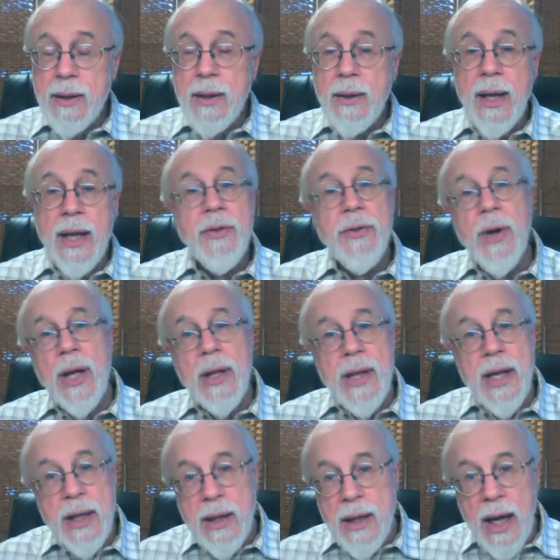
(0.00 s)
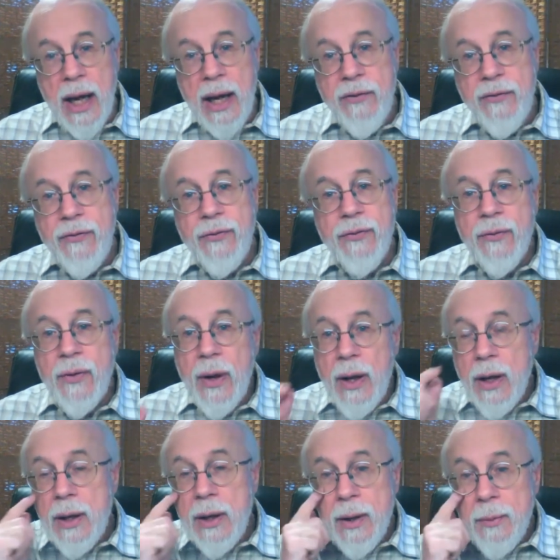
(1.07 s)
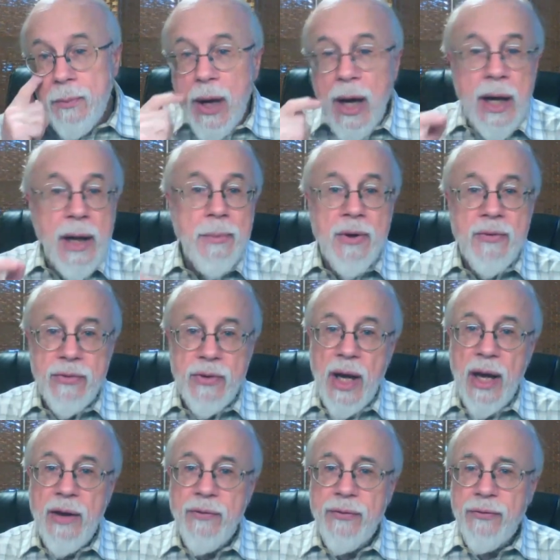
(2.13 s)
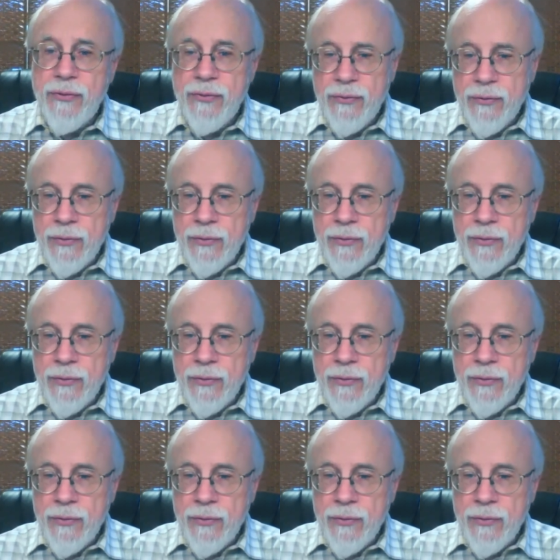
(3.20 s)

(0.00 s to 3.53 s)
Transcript: They thought that life, the bottom of life,